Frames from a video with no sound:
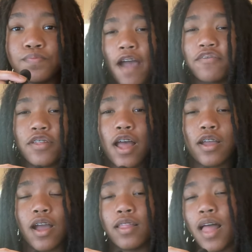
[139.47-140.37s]
After
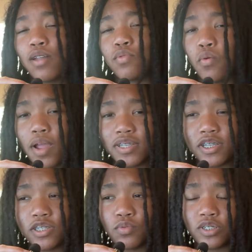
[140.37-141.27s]
that, got lateral
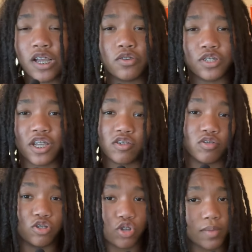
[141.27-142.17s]
raises, which I usually
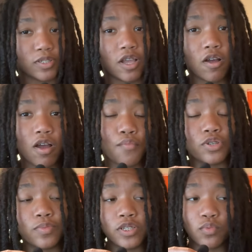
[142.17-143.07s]
include a drop set on,
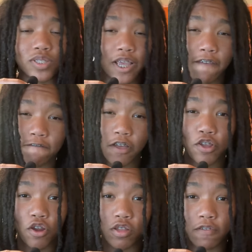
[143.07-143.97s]
which means once I hit
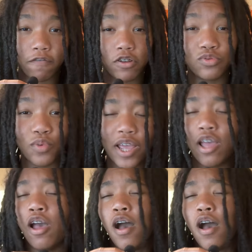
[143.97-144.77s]
failure on the first weight,